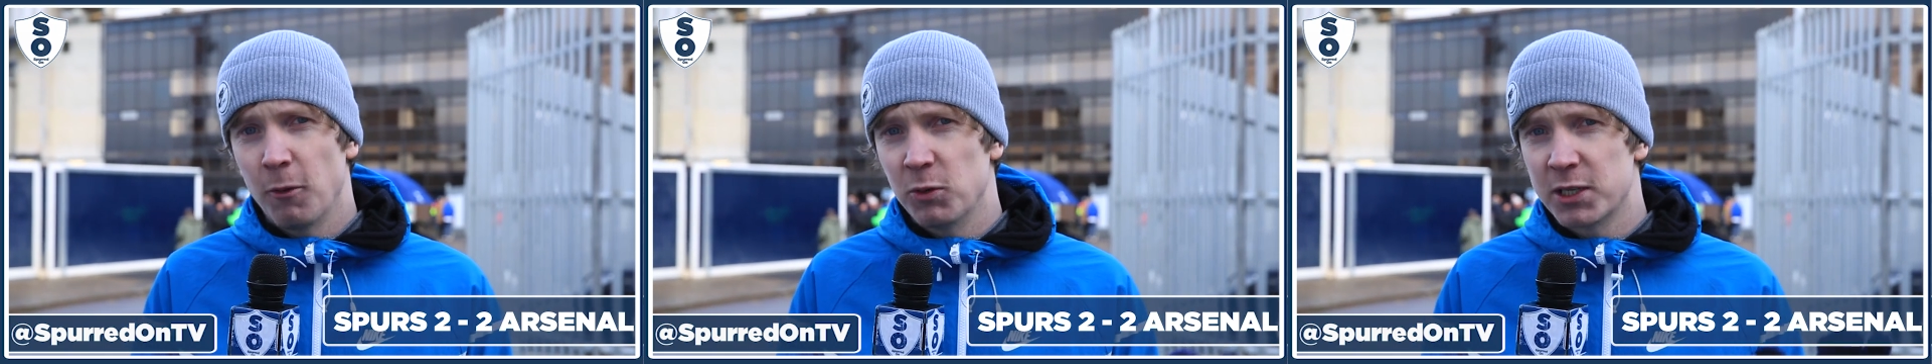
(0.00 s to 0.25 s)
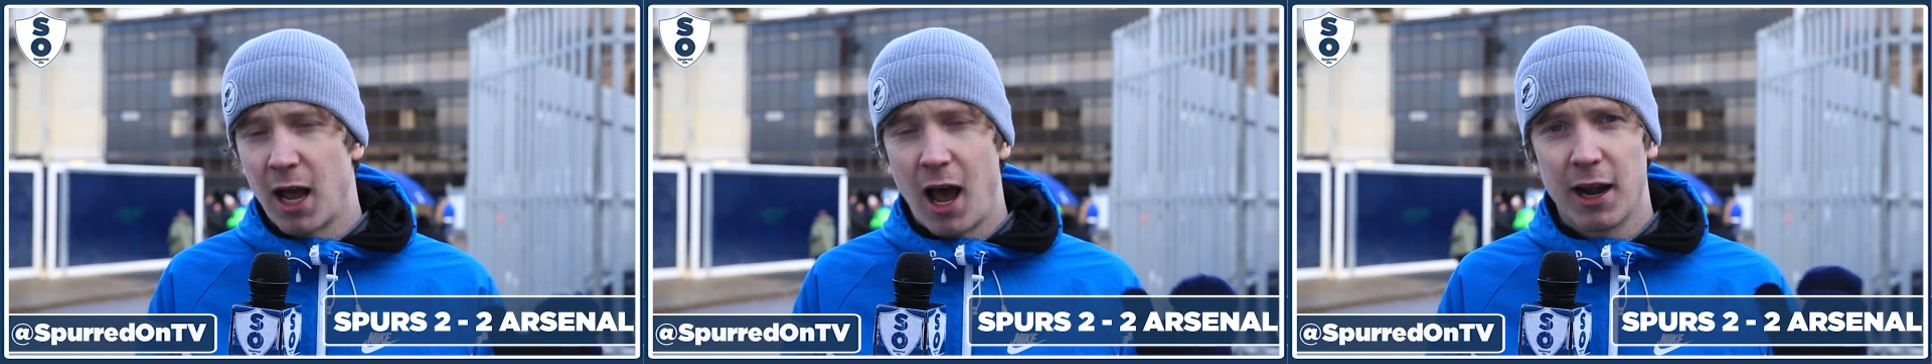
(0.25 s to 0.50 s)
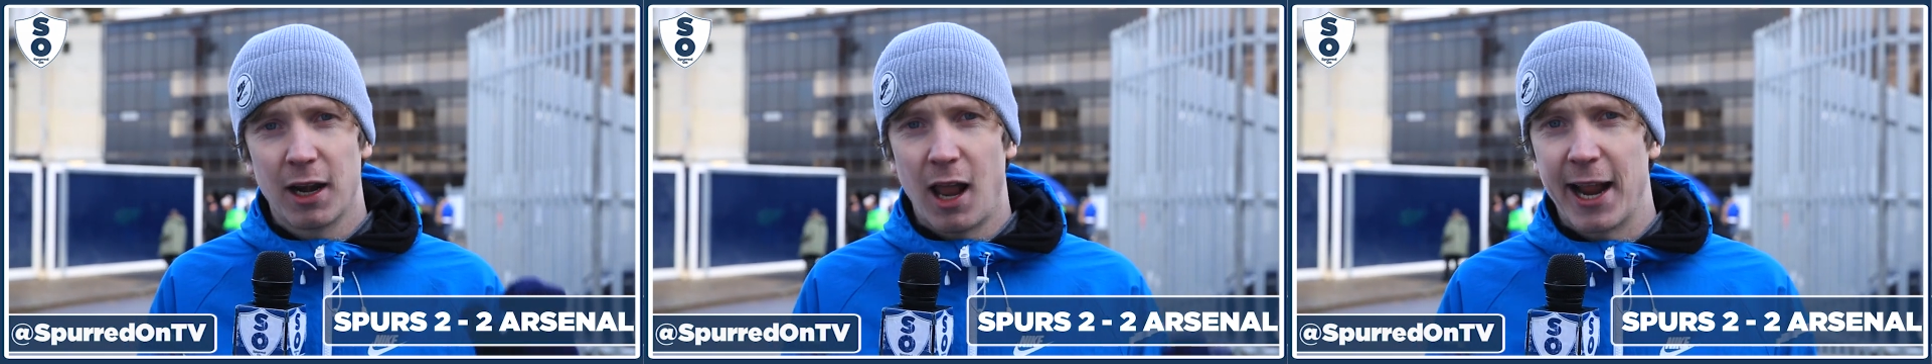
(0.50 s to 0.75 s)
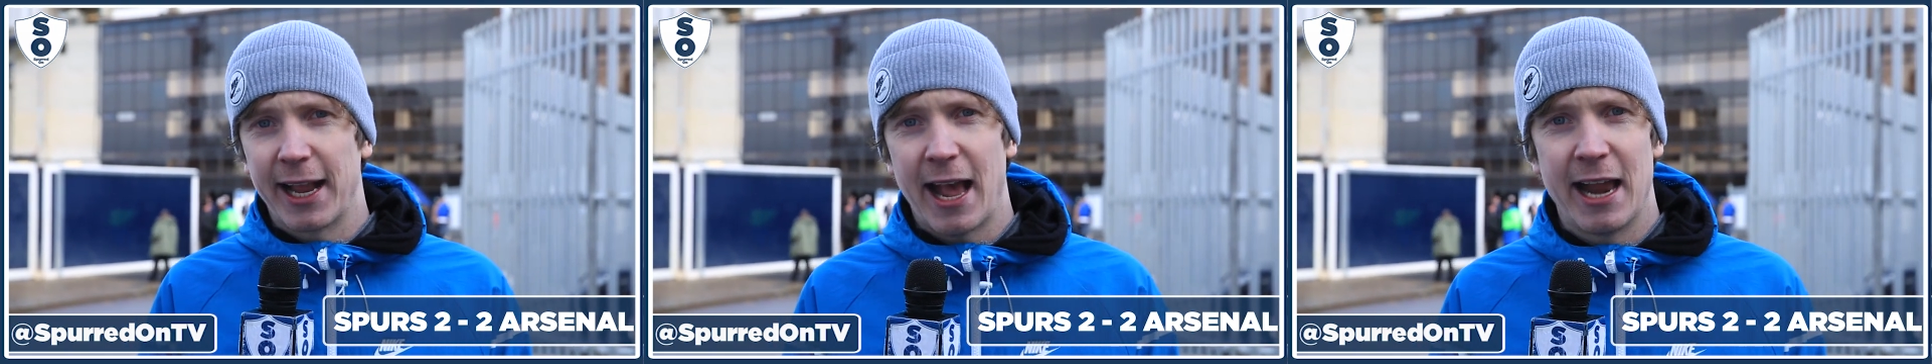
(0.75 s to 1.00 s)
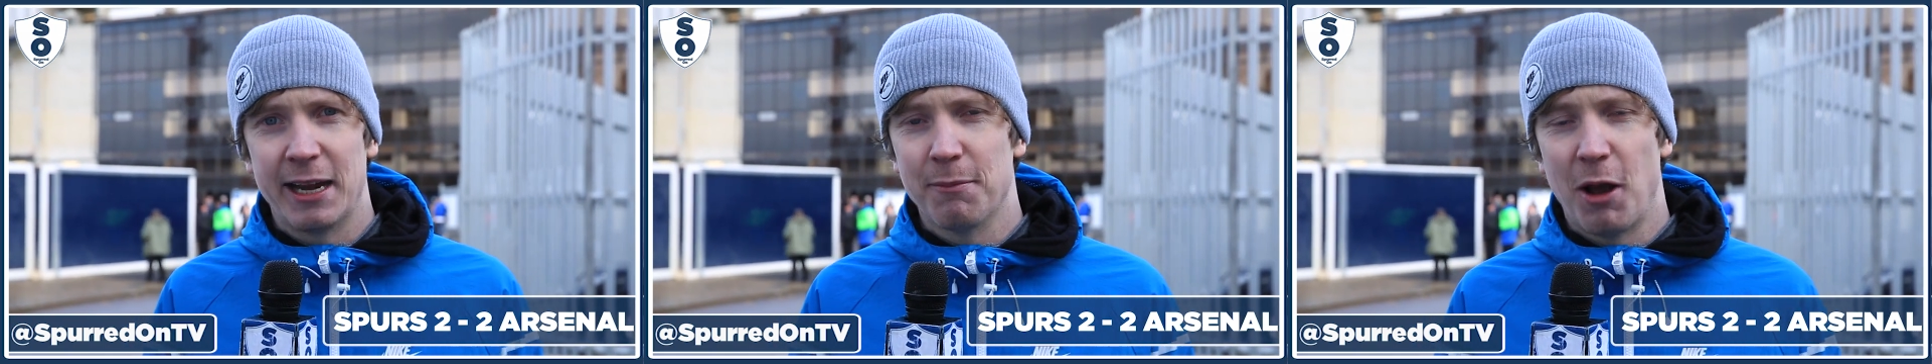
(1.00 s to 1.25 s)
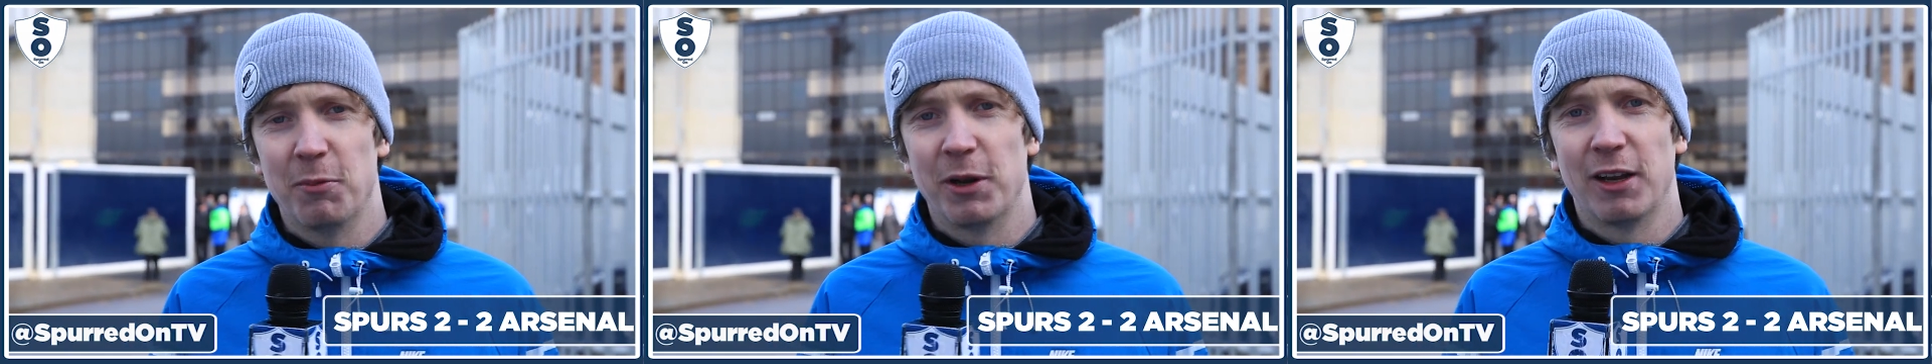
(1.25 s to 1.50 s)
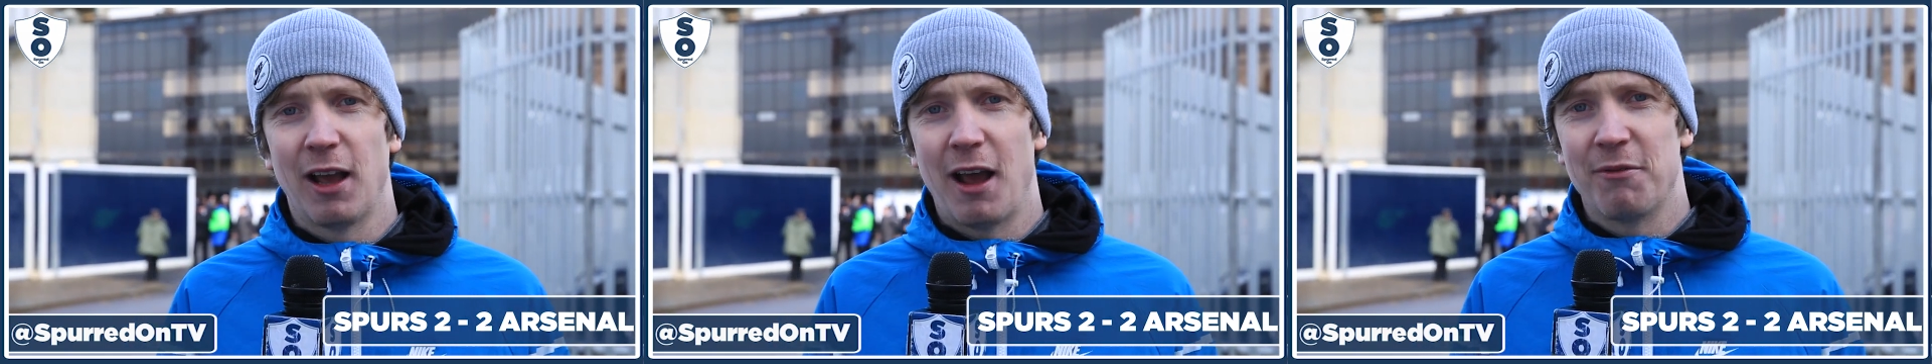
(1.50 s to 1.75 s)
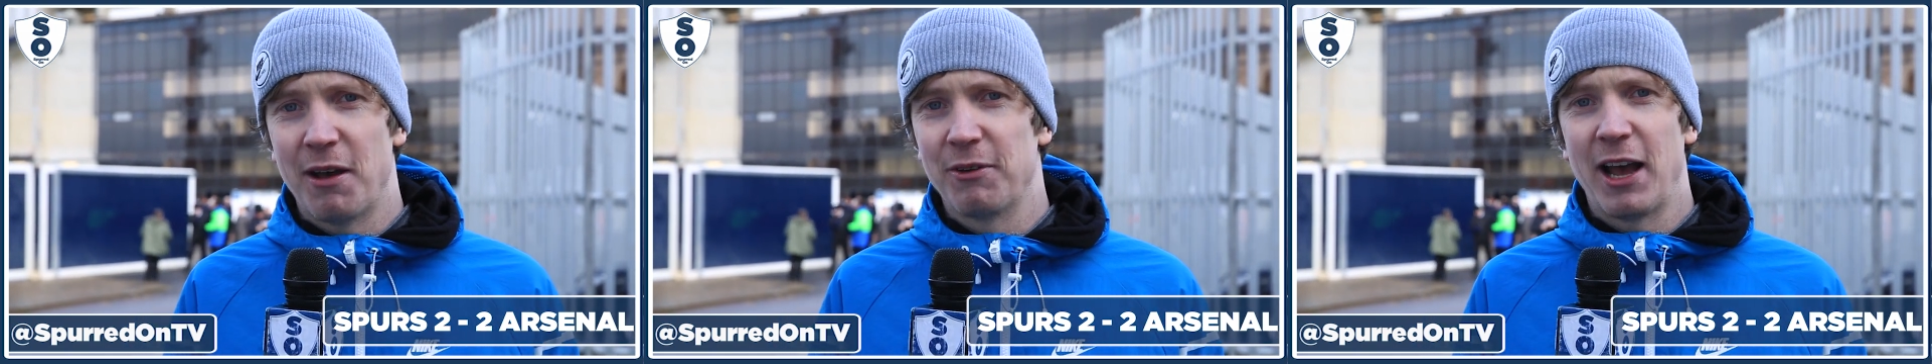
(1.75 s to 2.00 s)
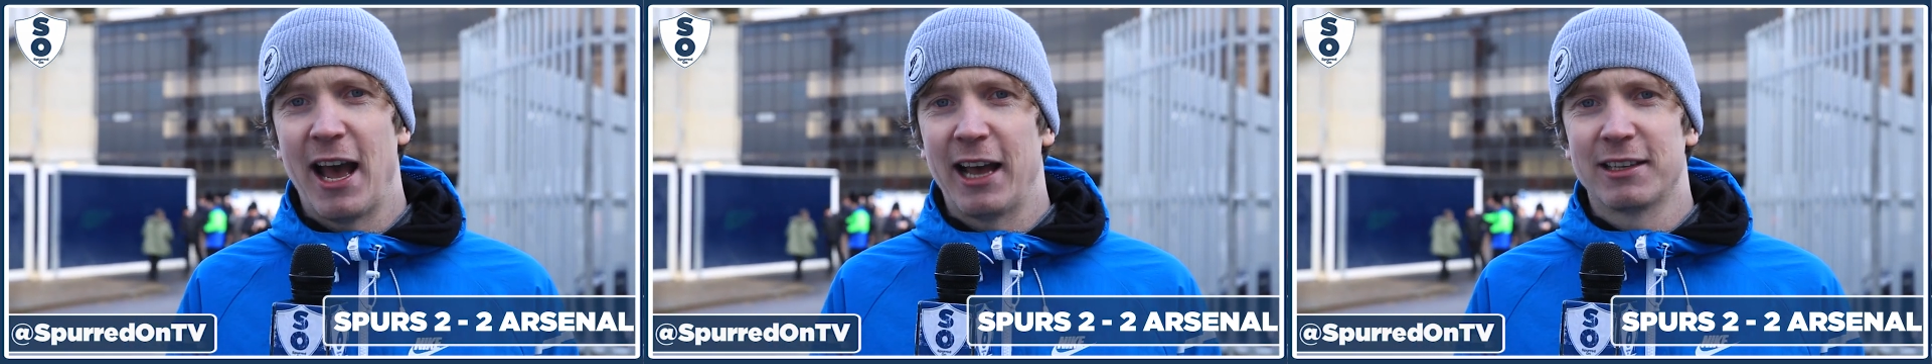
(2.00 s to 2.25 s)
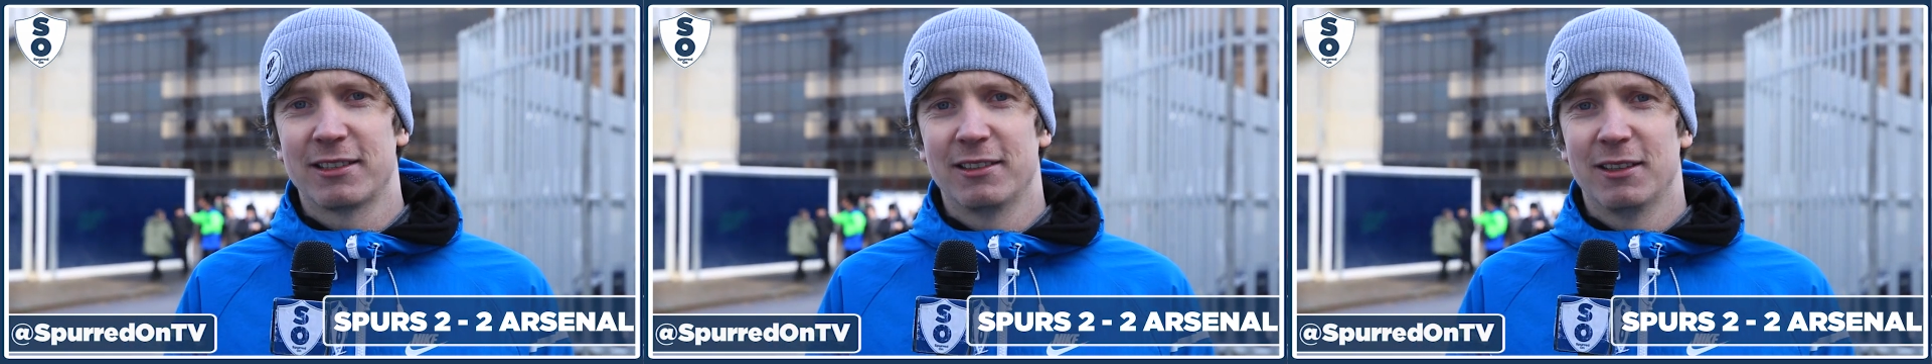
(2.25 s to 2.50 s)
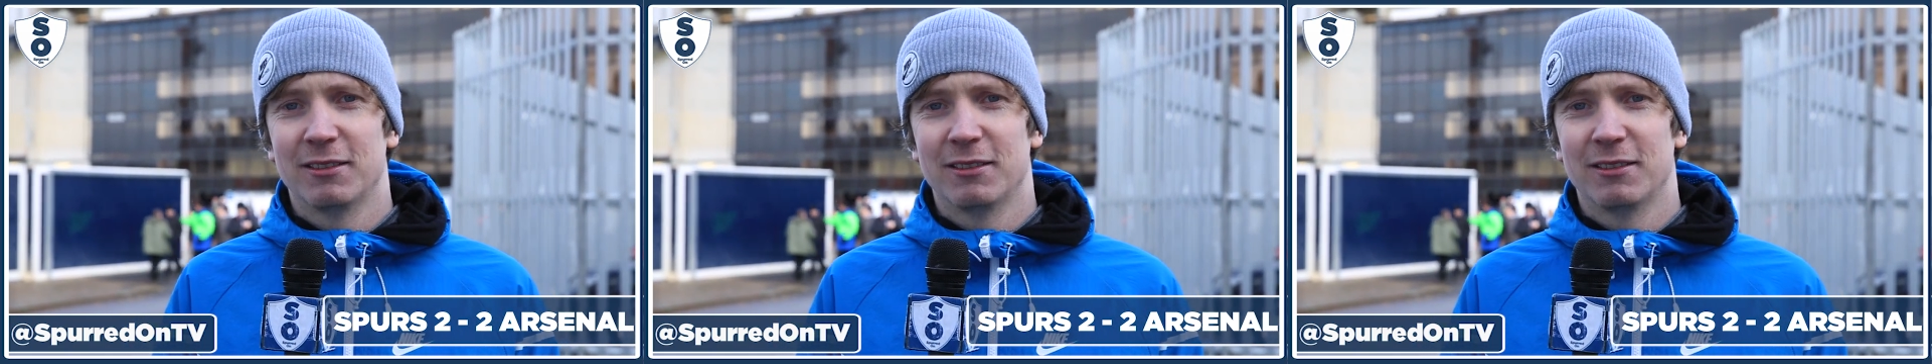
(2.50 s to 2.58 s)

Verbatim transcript: was unlike any moment I've ever had,